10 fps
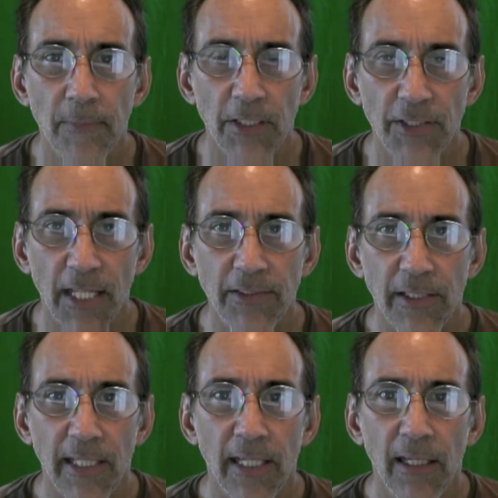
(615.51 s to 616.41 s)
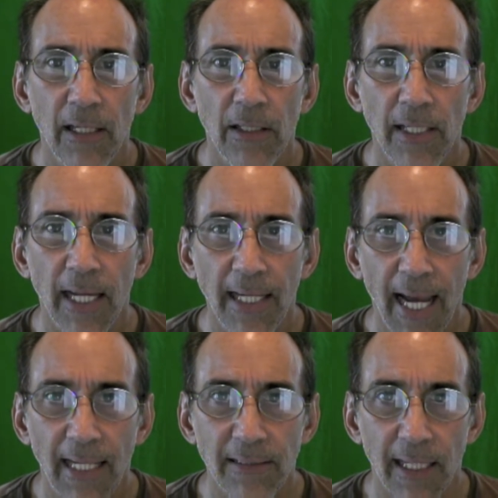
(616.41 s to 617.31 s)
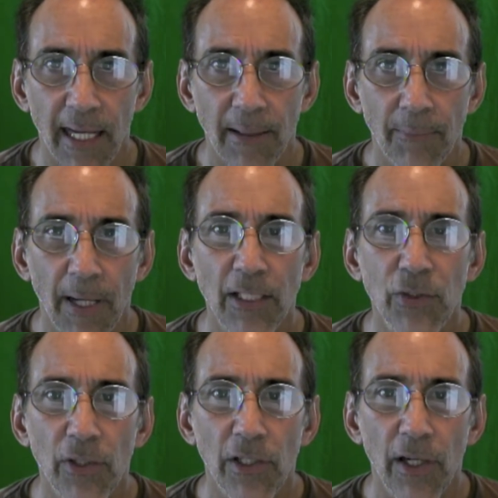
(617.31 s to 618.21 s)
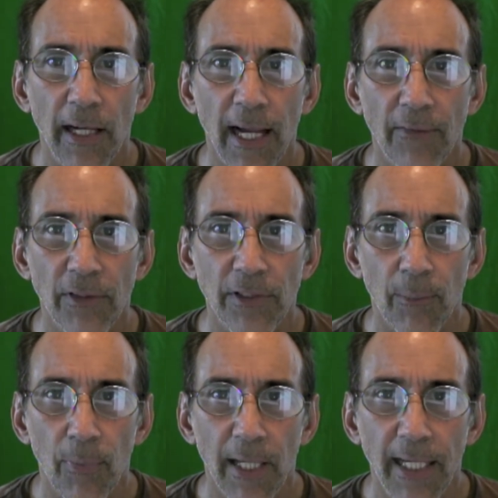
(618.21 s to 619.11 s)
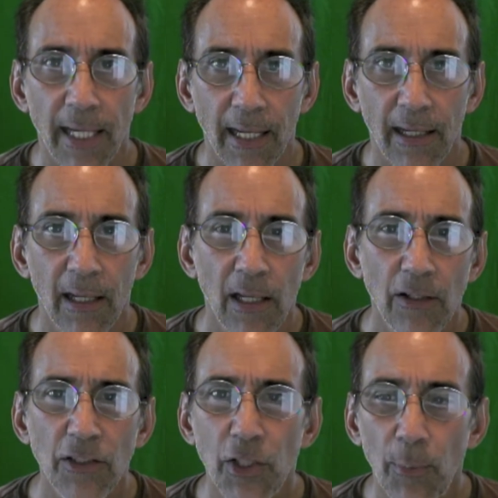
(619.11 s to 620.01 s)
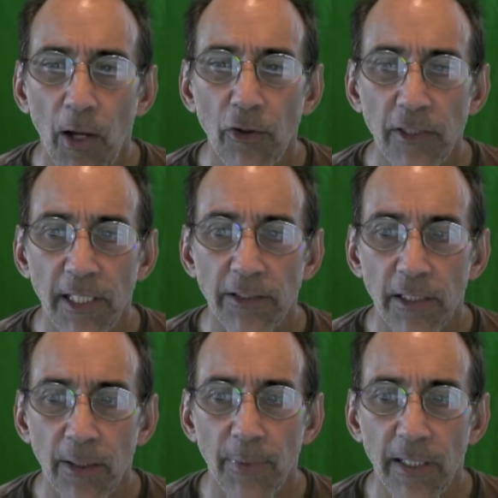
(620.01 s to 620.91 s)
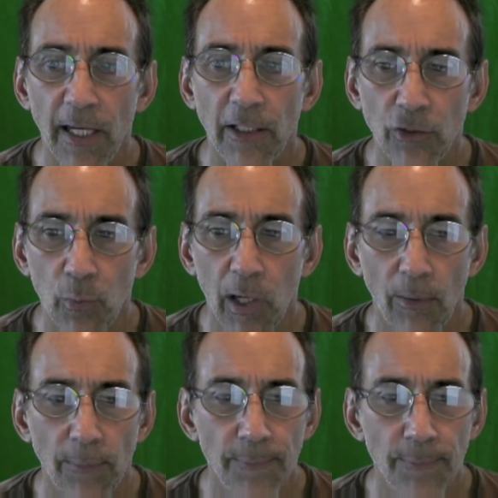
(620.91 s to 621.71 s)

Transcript: necessity to get a CAT scan. Make sure they're not having some bleeding. There's some other tests that can be done as well.